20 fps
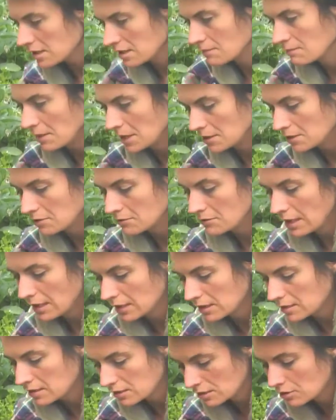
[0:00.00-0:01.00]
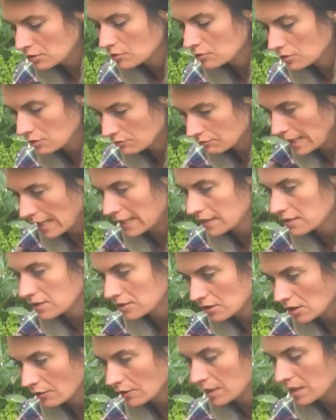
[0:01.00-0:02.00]
as compared to direct
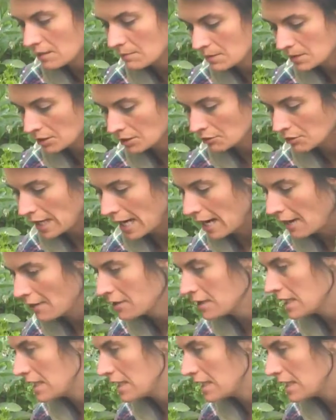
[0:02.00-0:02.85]
sowing them in the ground